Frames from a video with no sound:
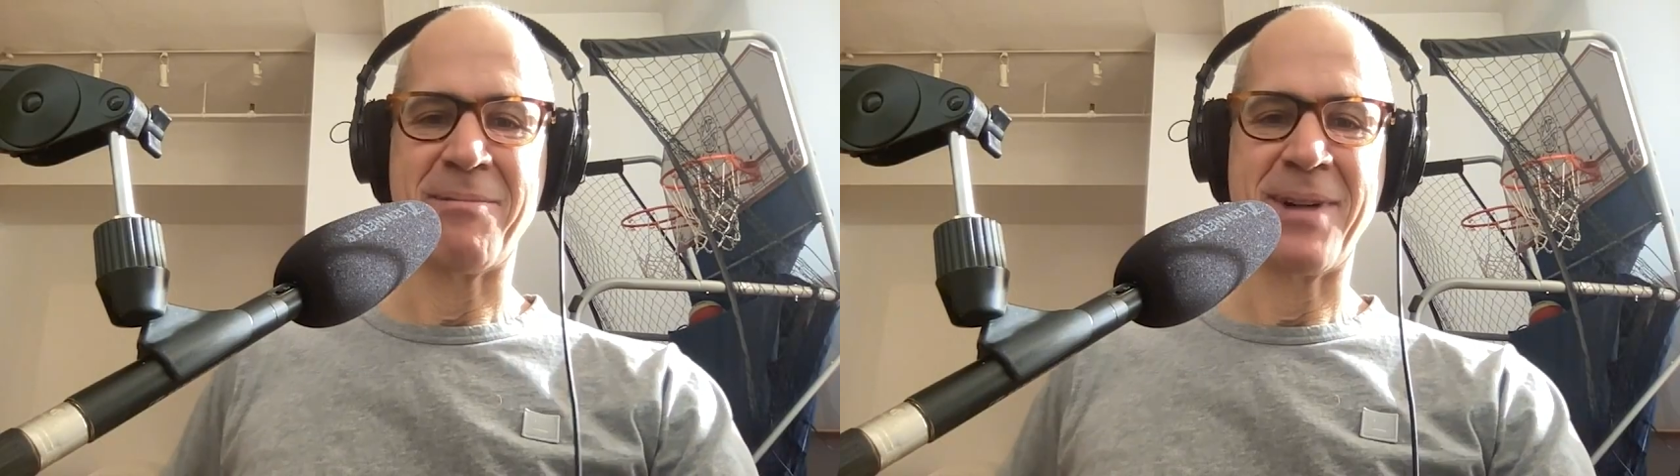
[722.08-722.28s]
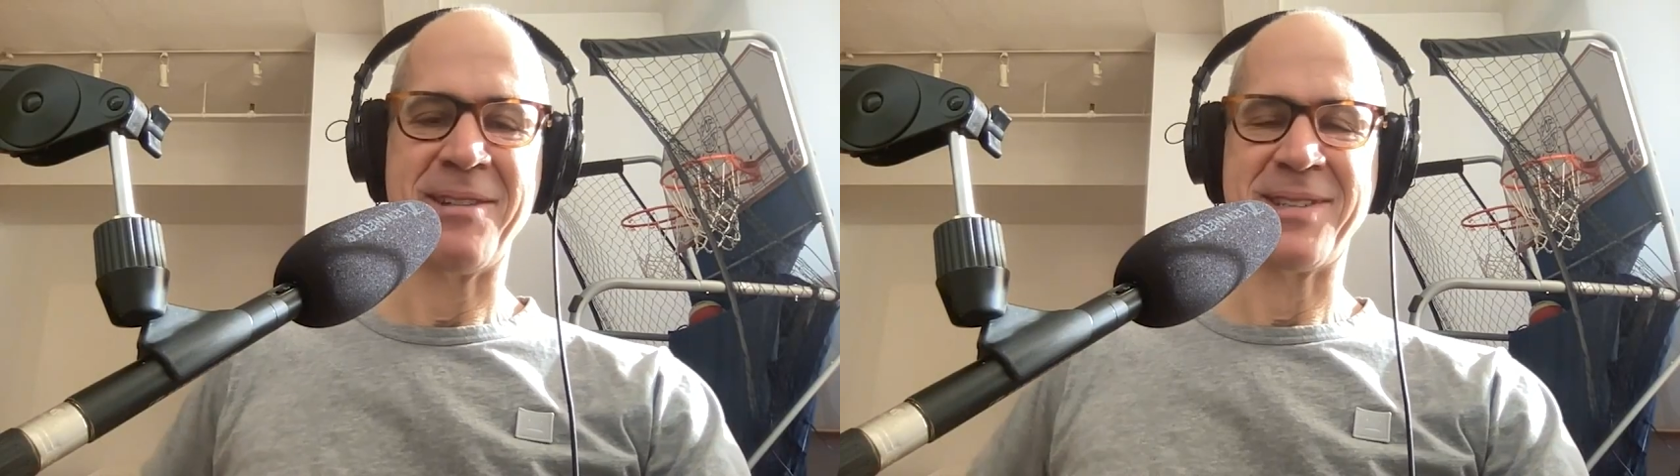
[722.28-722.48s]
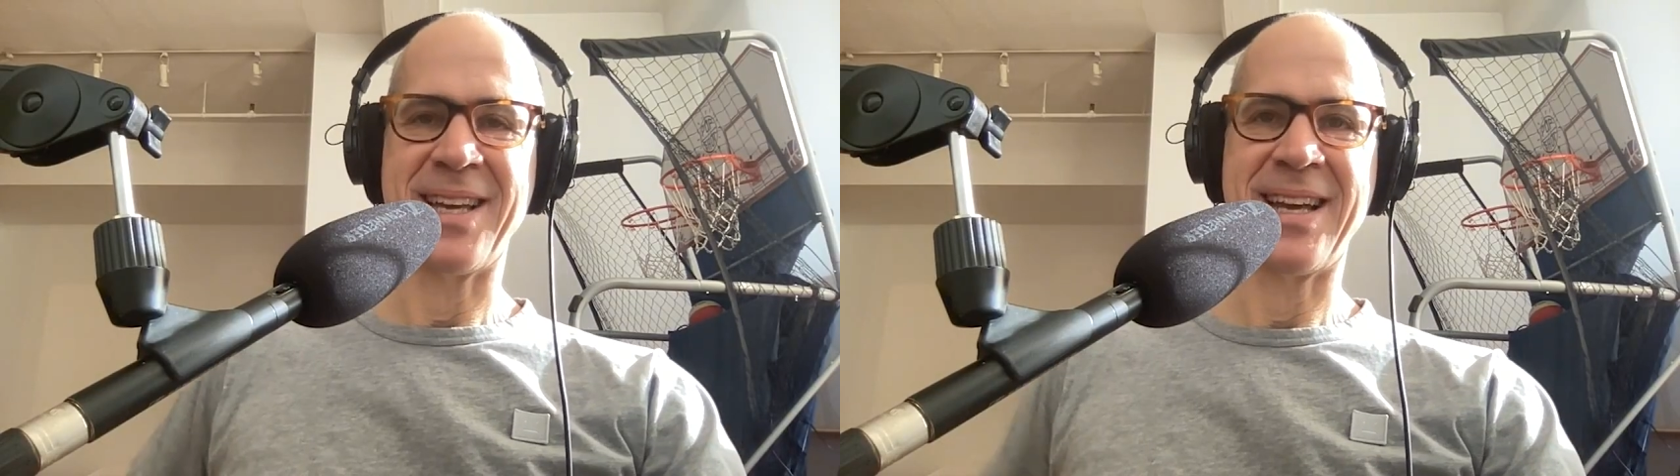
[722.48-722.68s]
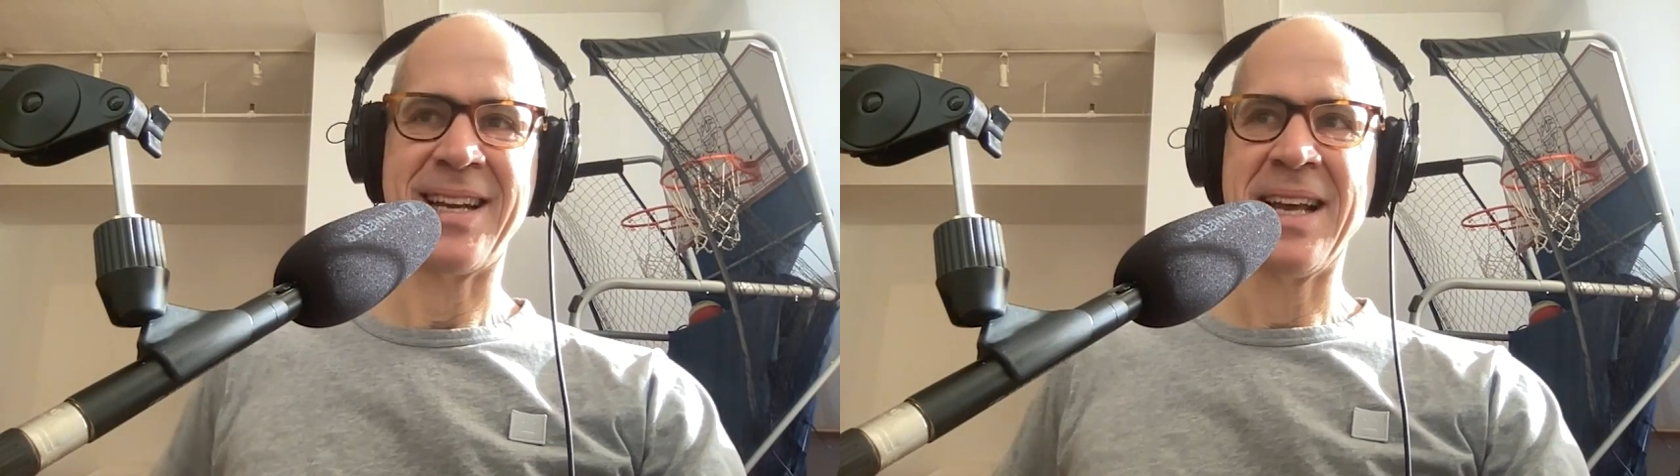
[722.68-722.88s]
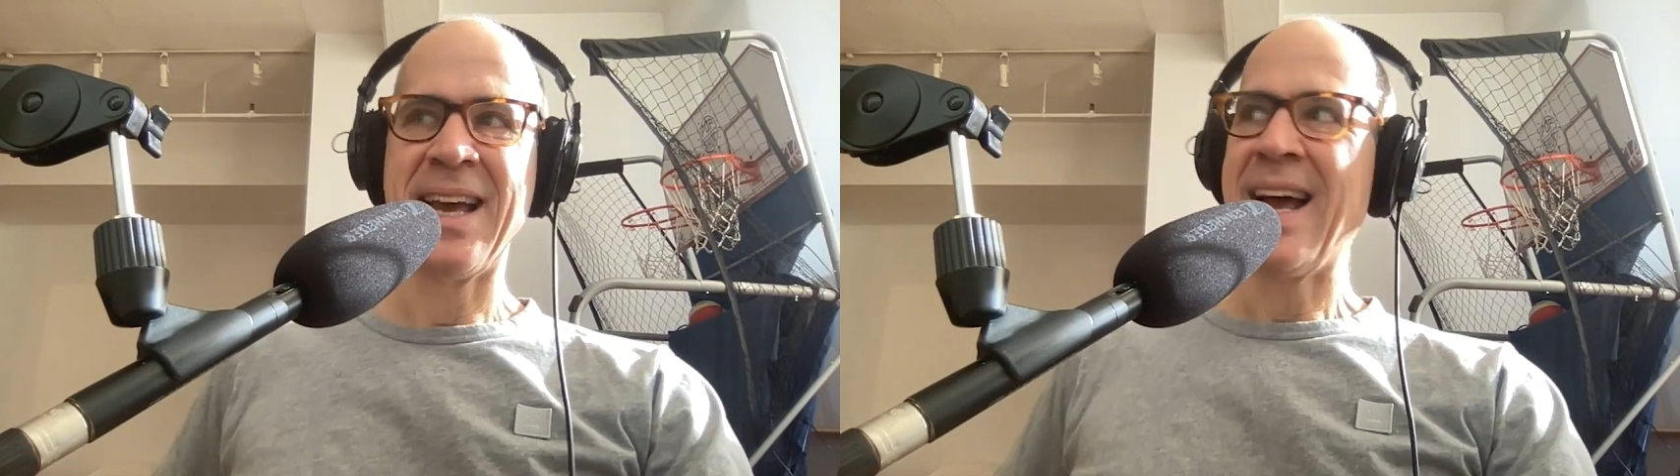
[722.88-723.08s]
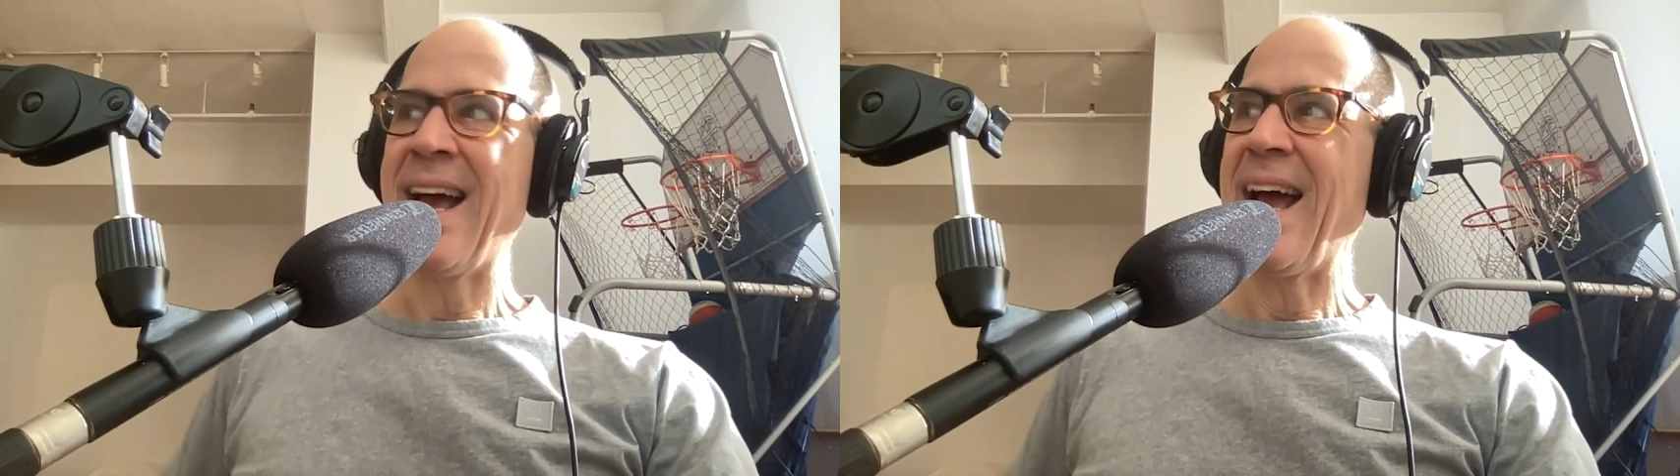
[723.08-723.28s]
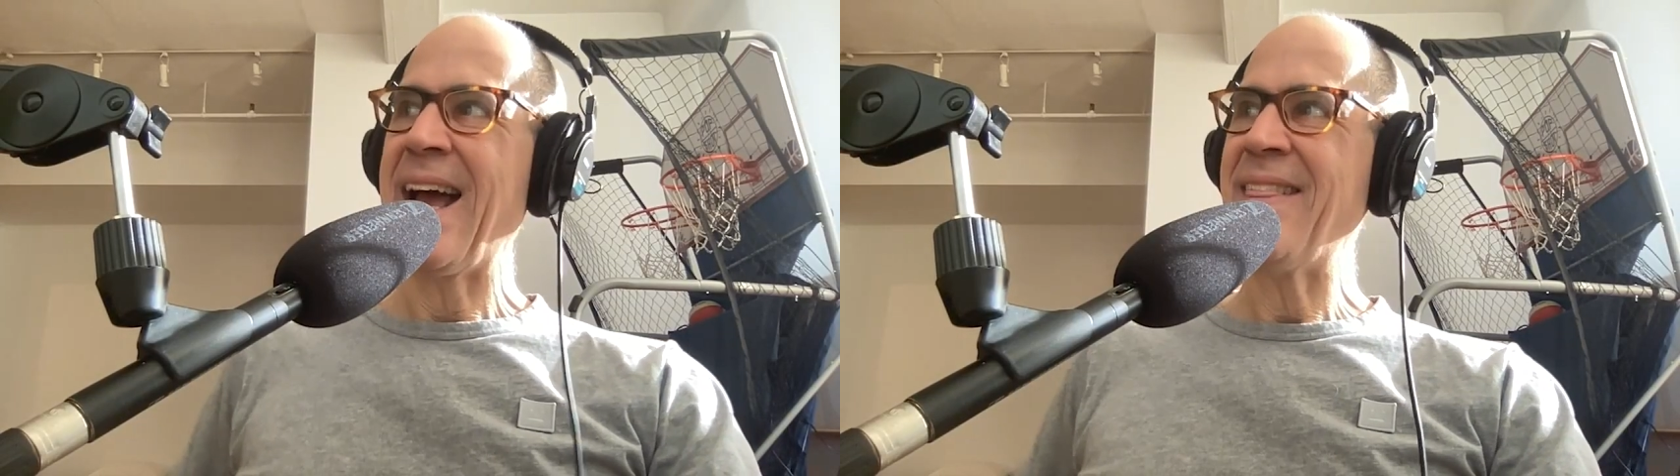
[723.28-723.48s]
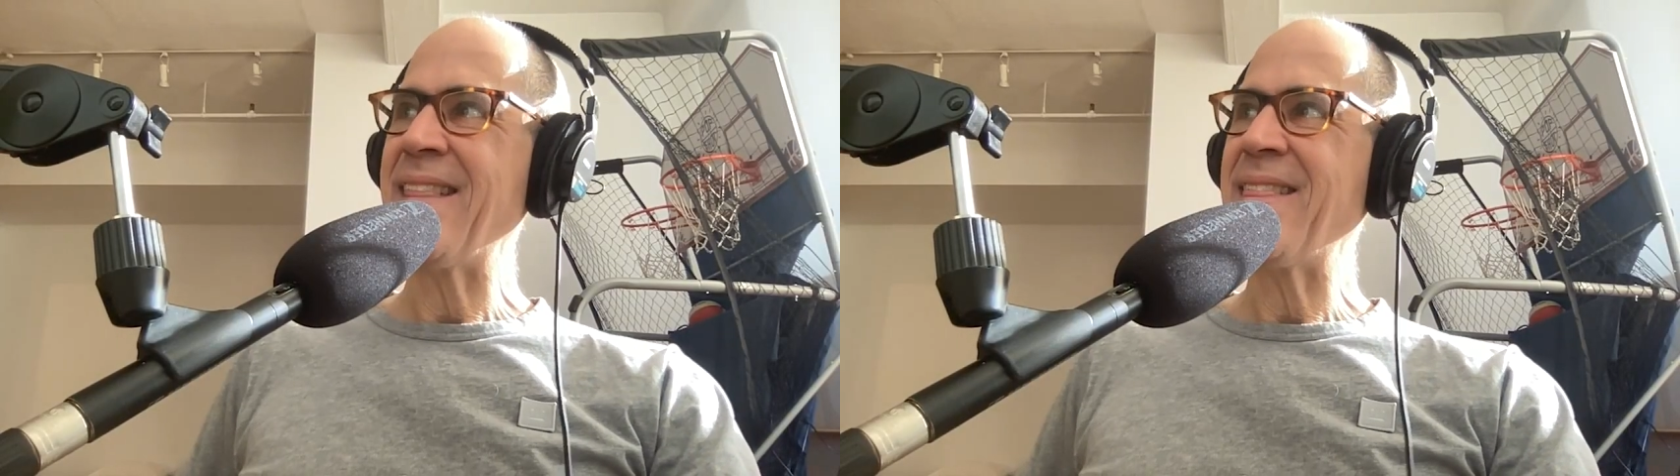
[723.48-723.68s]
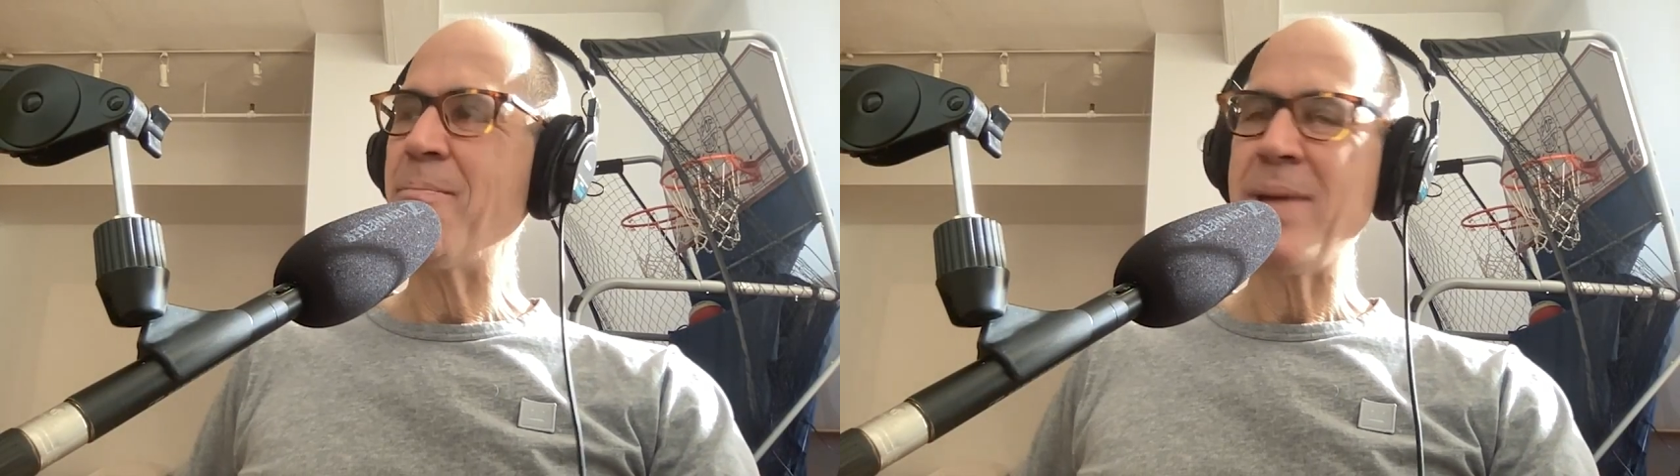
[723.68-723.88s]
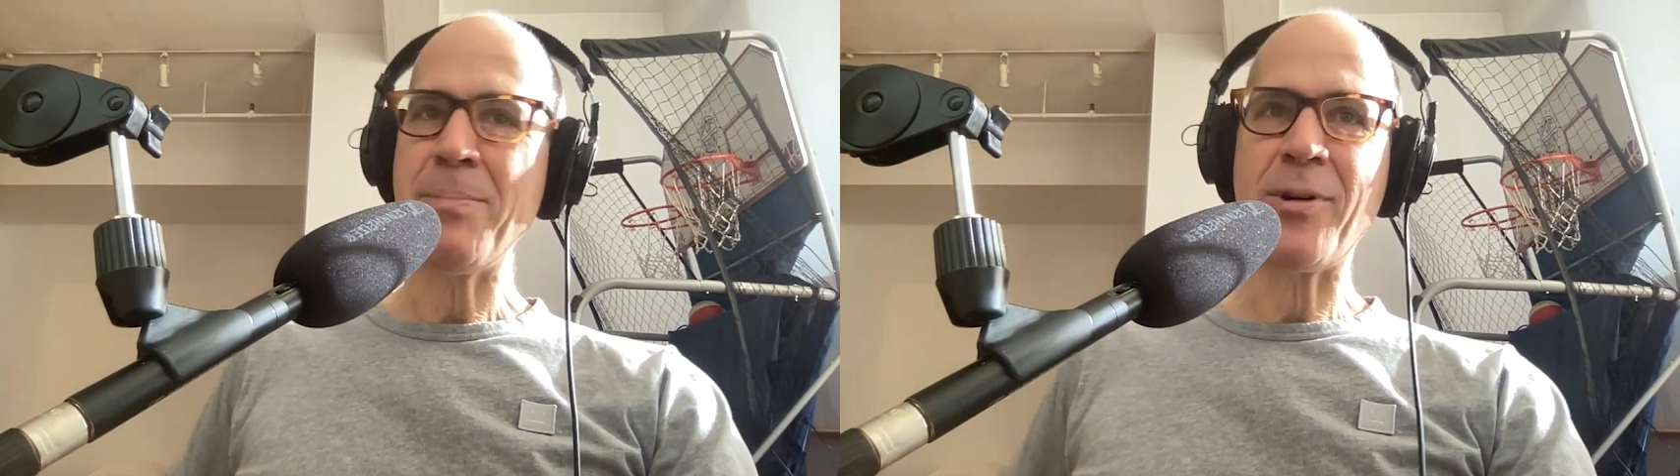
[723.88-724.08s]
what you said. And then the
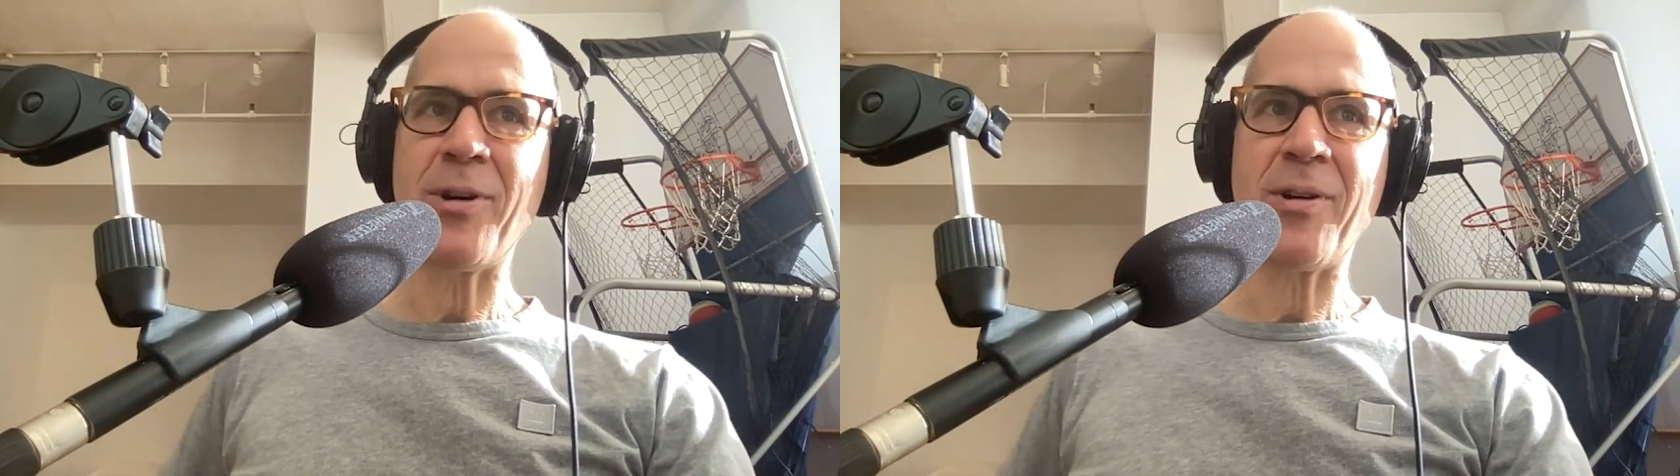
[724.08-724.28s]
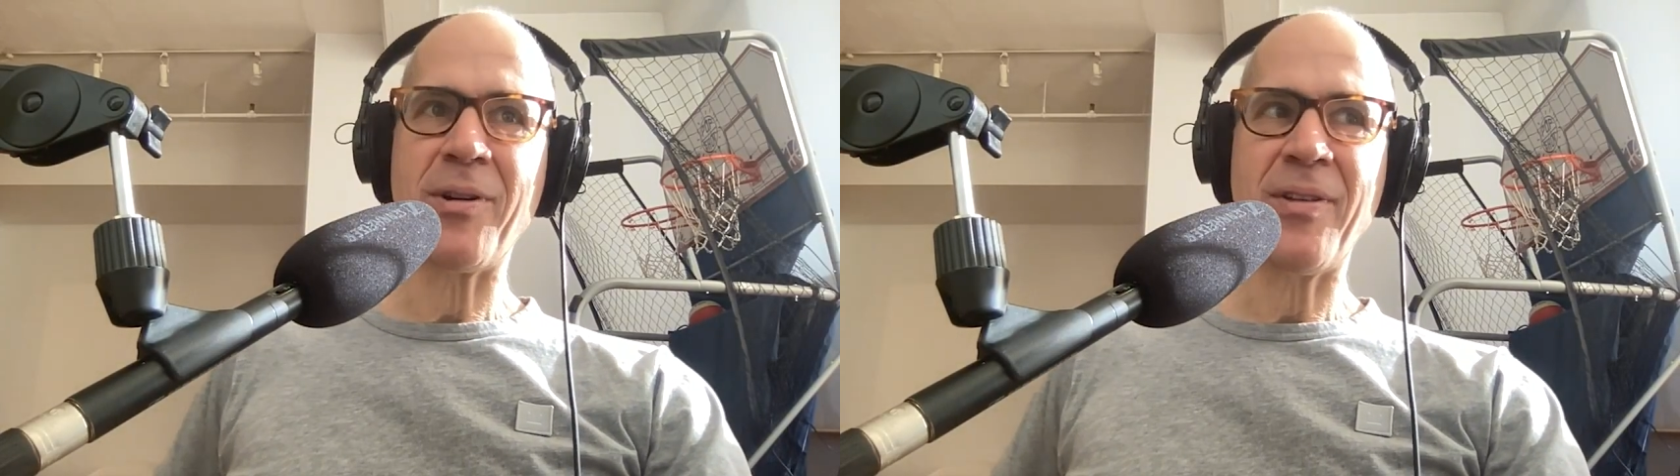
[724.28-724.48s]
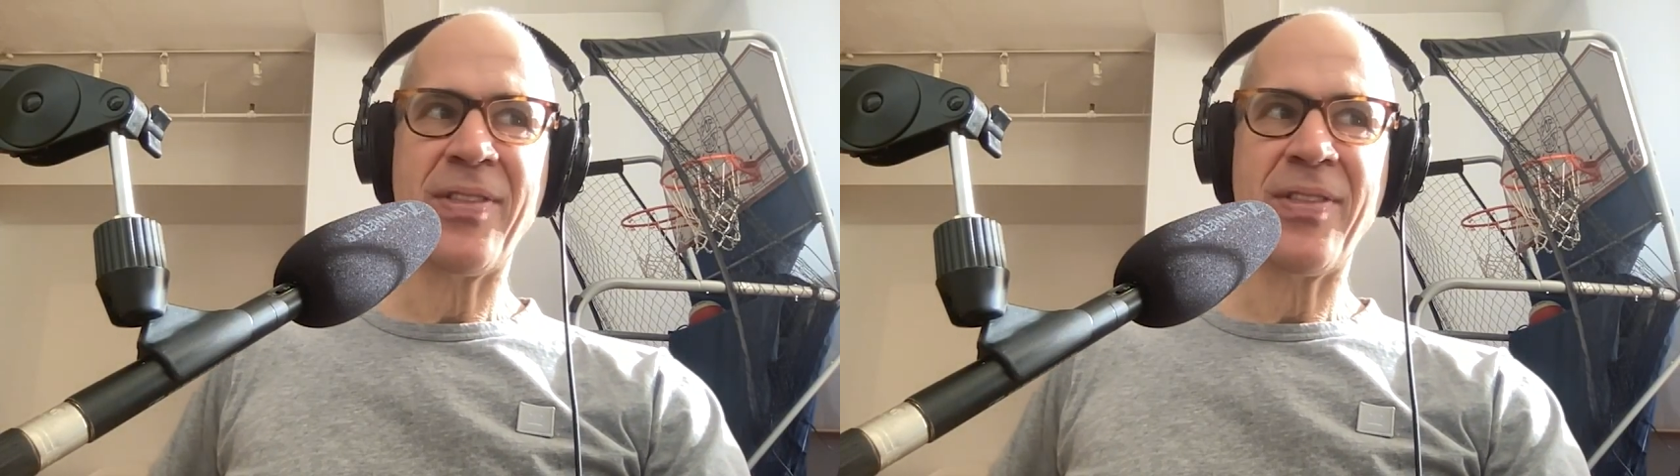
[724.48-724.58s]
people